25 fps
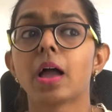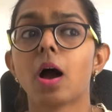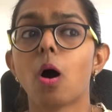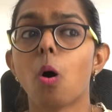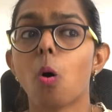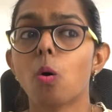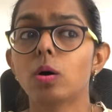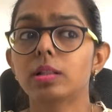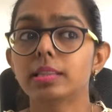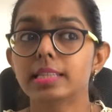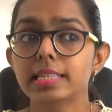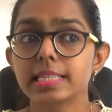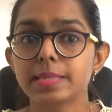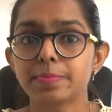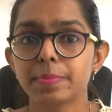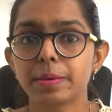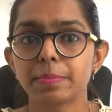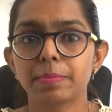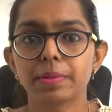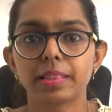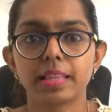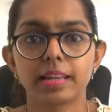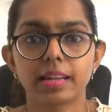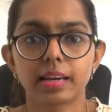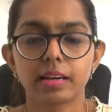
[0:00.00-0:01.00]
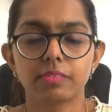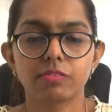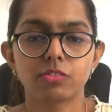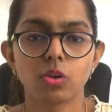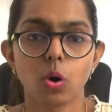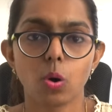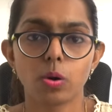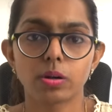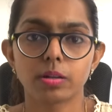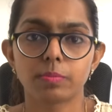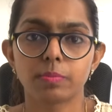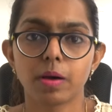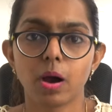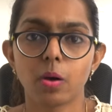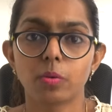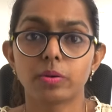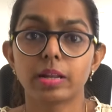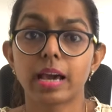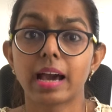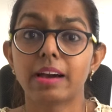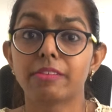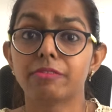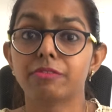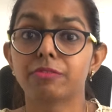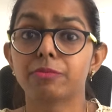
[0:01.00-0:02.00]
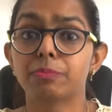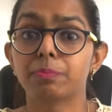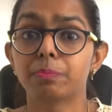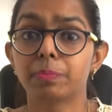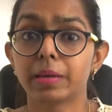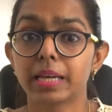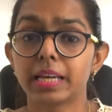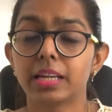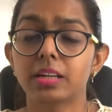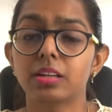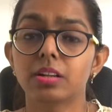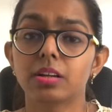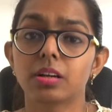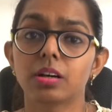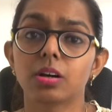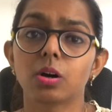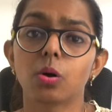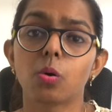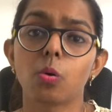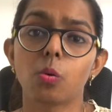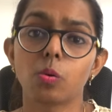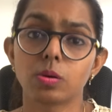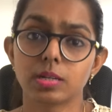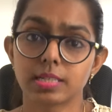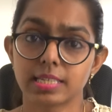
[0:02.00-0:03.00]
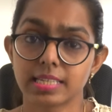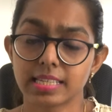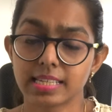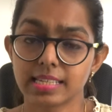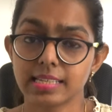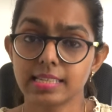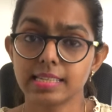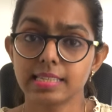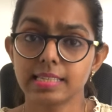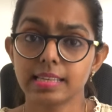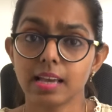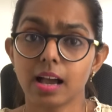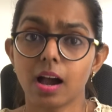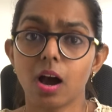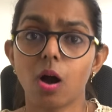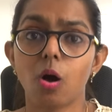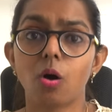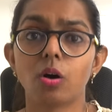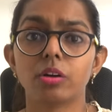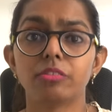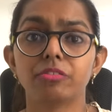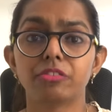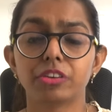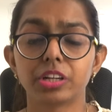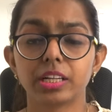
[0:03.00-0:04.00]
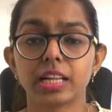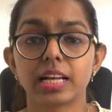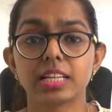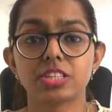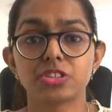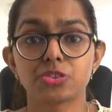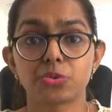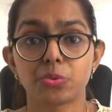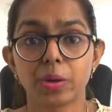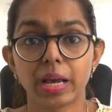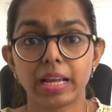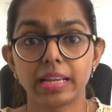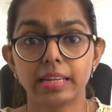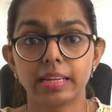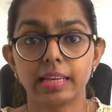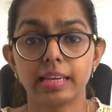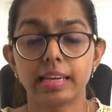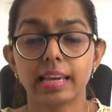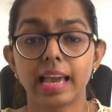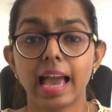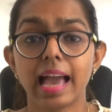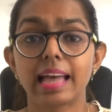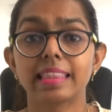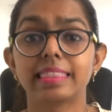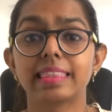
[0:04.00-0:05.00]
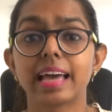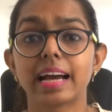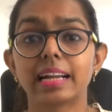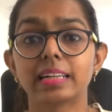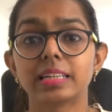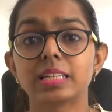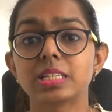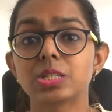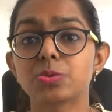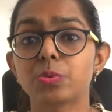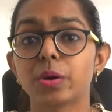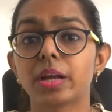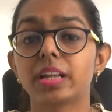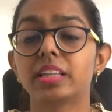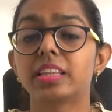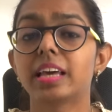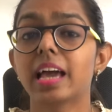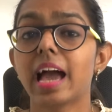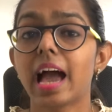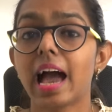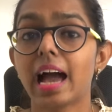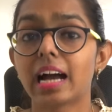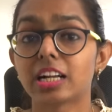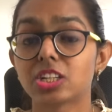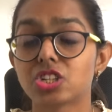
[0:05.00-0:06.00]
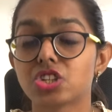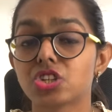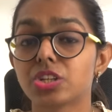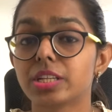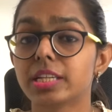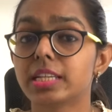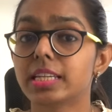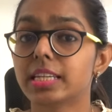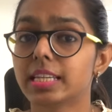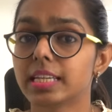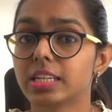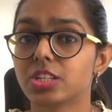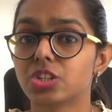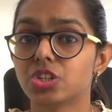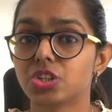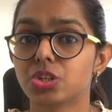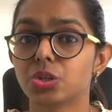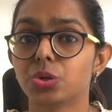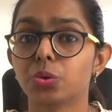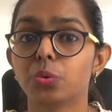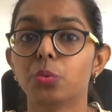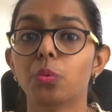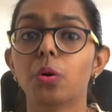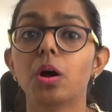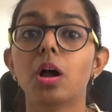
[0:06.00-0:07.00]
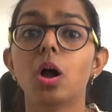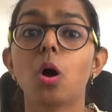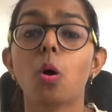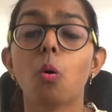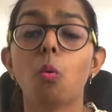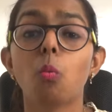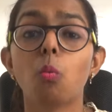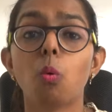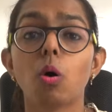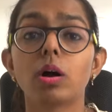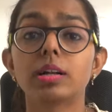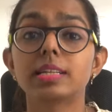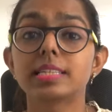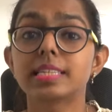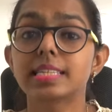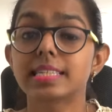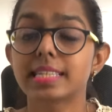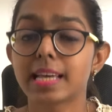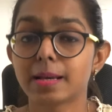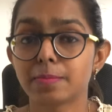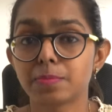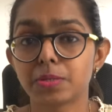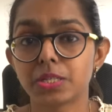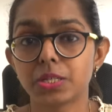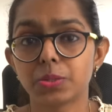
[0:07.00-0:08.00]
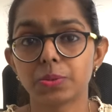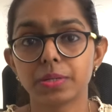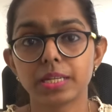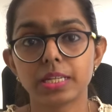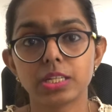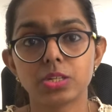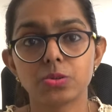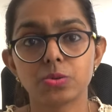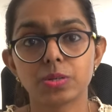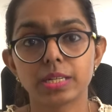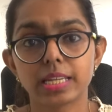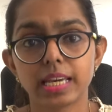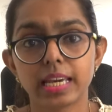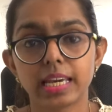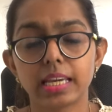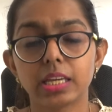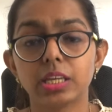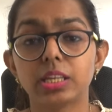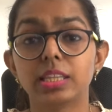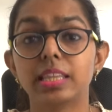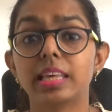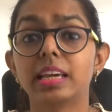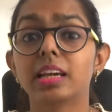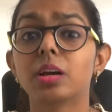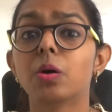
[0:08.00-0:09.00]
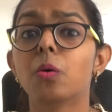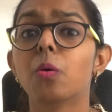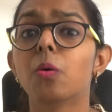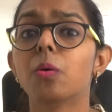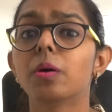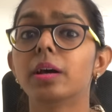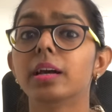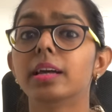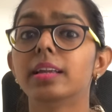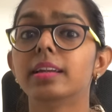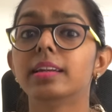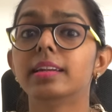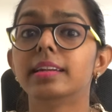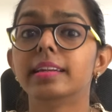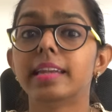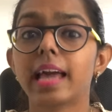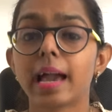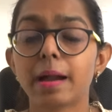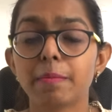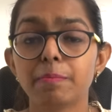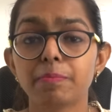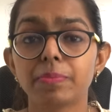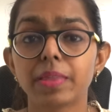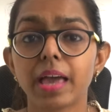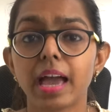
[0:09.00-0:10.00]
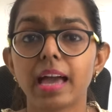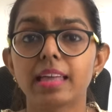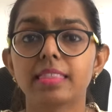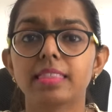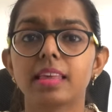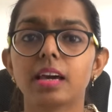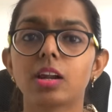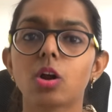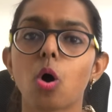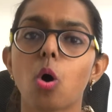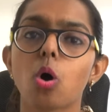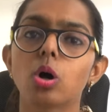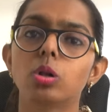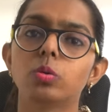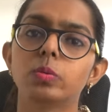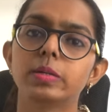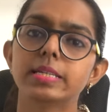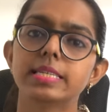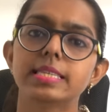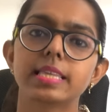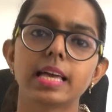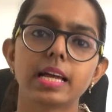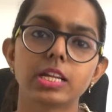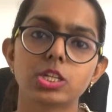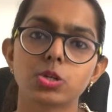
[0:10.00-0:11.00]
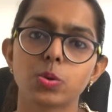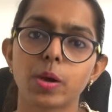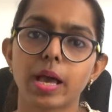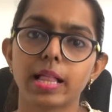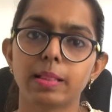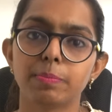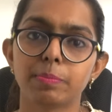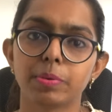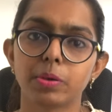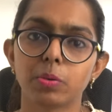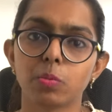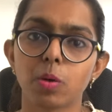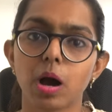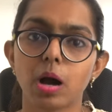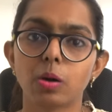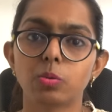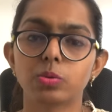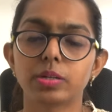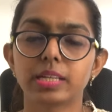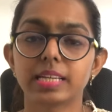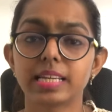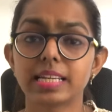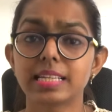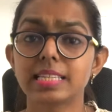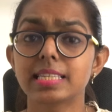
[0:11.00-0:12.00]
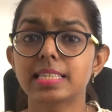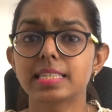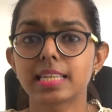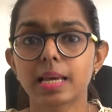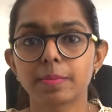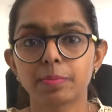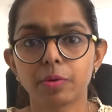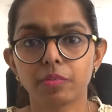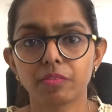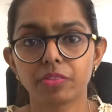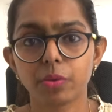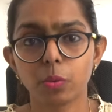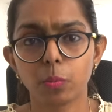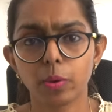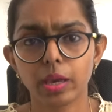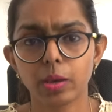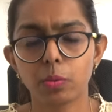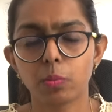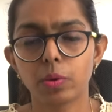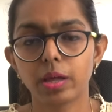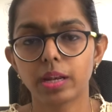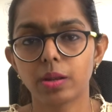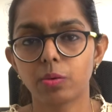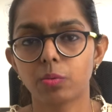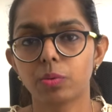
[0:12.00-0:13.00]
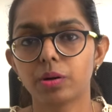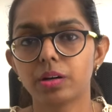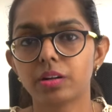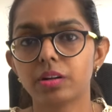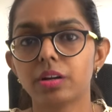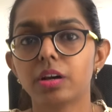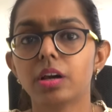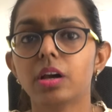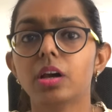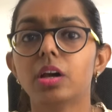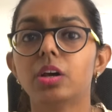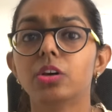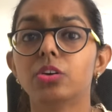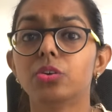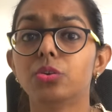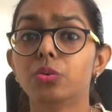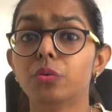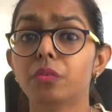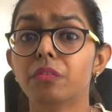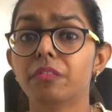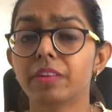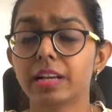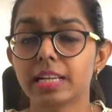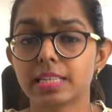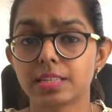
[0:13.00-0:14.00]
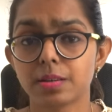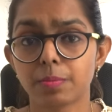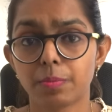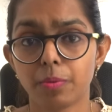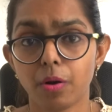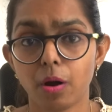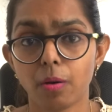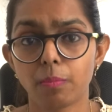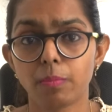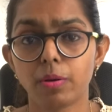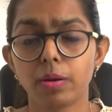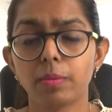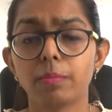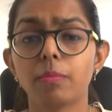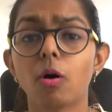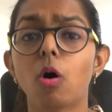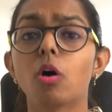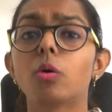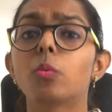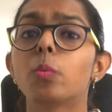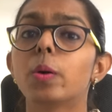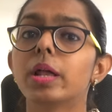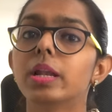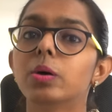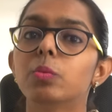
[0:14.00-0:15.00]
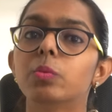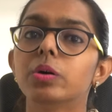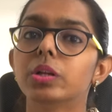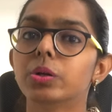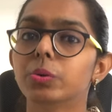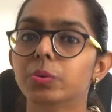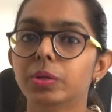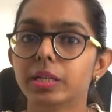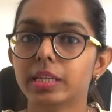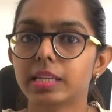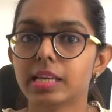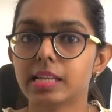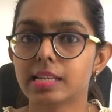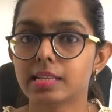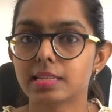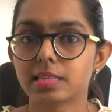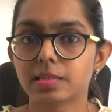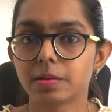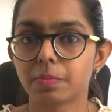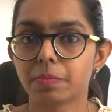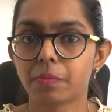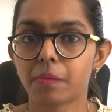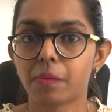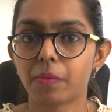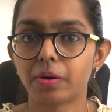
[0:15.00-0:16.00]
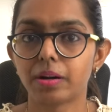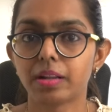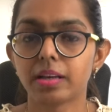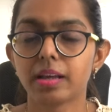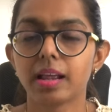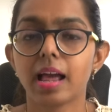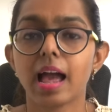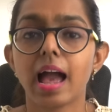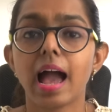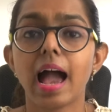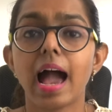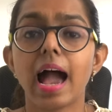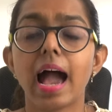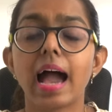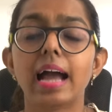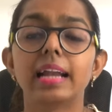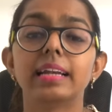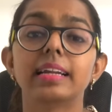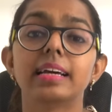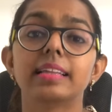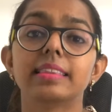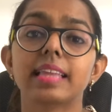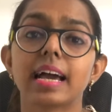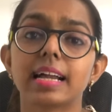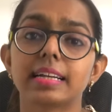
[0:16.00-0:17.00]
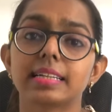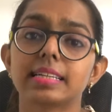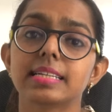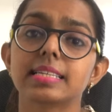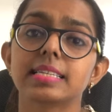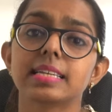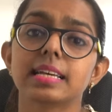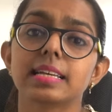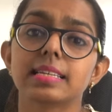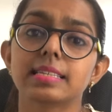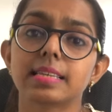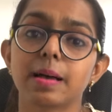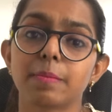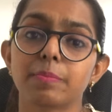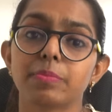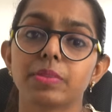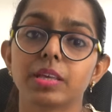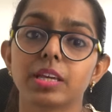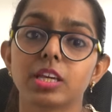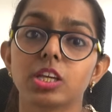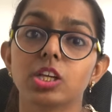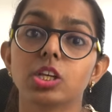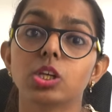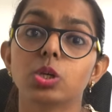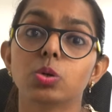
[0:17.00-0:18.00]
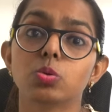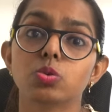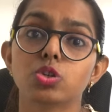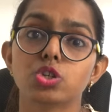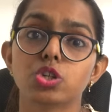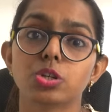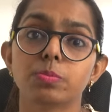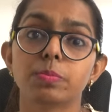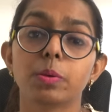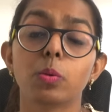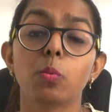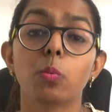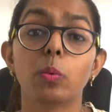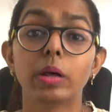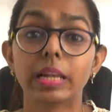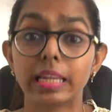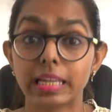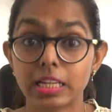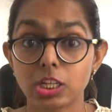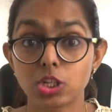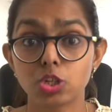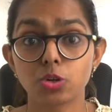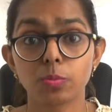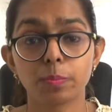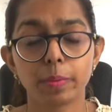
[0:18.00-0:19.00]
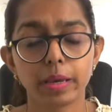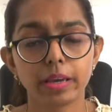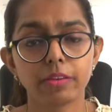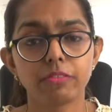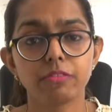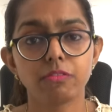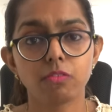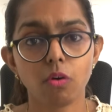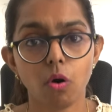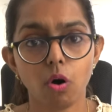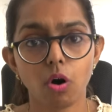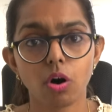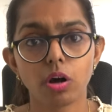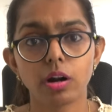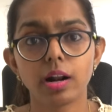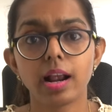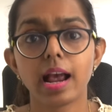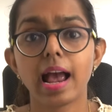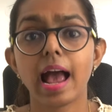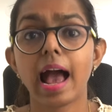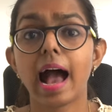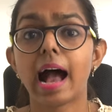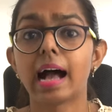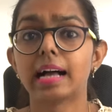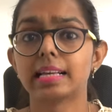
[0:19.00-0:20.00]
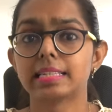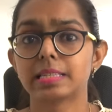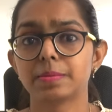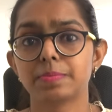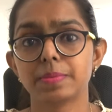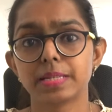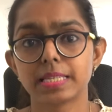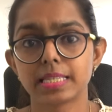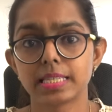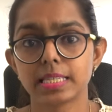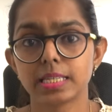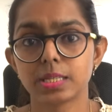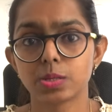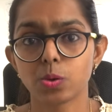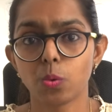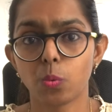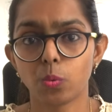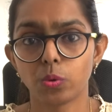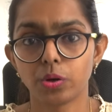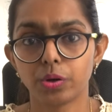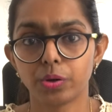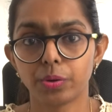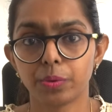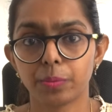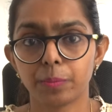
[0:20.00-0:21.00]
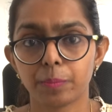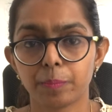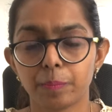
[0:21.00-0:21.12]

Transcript: All these people that I have talked about have paid courses on freelance writing, and that is where they actually teach you what steps you need to take. They go in depth, and they're always there to help you out each step of the way whenever you face a problem or whenever you need any support. And that is something you should be willing to pay for as a business owner.